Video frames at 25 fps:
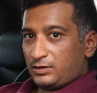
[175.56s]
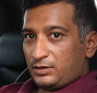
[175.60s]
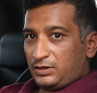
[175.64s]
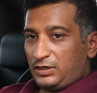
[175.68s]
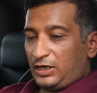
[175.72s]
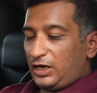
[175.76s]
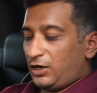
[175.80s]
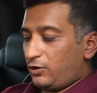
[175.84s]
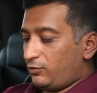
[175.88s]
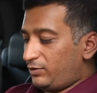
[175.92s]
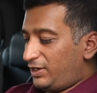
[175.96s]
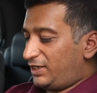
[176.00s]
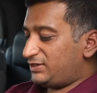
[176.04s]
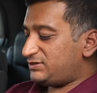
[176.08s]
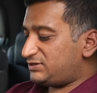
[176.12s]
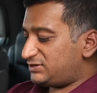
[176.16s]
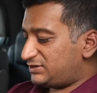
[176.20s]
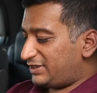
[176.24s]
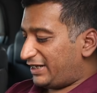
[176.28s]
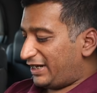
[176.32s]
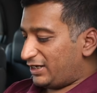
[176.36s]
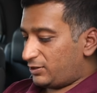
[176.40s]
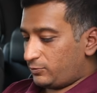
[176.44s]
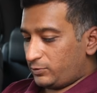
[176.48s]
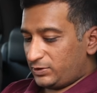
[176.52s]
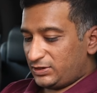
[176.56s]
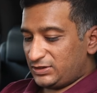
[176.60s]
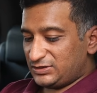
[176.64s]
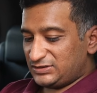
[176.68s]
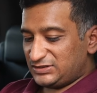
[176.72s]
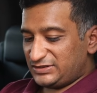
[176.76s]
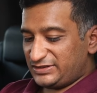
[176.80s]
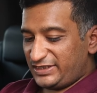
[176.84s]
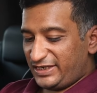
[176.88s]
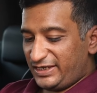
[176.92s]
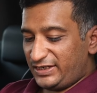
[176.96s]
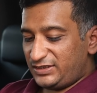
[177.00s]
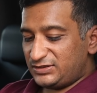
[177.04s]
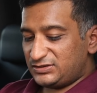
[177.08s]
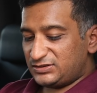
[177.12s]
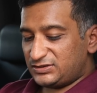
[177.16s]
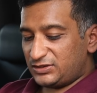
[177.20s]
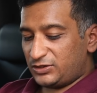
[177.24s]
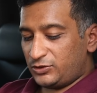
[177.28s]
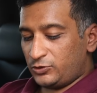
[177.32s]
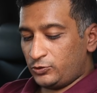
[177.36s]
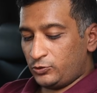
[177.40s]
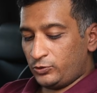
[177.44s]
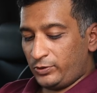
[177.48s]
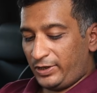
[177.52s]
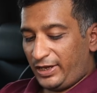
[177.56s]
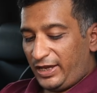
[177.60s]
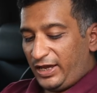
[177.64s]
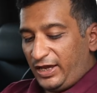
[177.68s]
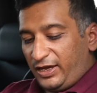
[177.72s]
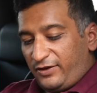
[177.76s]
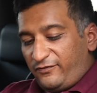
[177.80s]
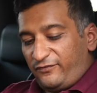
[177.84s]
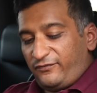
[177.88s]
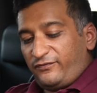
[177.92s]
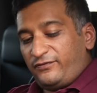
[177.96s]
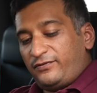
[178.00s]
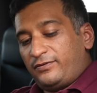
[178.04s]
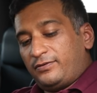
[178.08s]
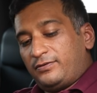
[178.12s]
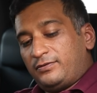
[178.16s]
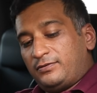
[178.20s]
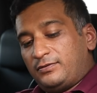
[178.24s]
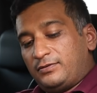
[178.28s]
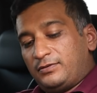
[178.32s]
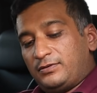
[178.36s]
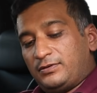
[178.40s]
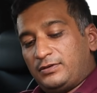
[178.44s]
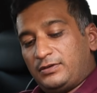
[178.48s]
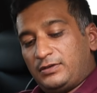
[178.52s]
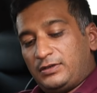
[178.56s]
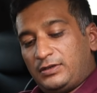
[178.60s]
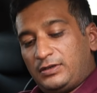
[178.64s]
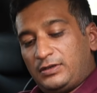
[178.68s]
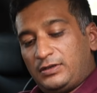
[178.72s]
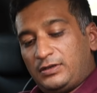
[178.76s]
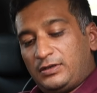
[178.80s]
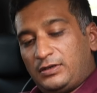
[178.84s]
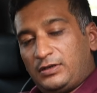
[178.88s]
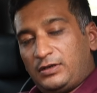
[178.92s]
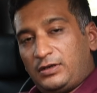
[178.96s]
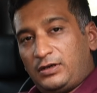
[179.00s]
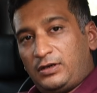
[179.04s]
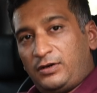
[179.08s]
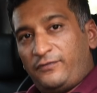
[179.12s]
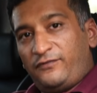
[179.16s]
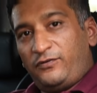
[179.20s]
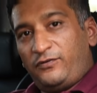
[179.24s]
Now let's start with the seats. You have a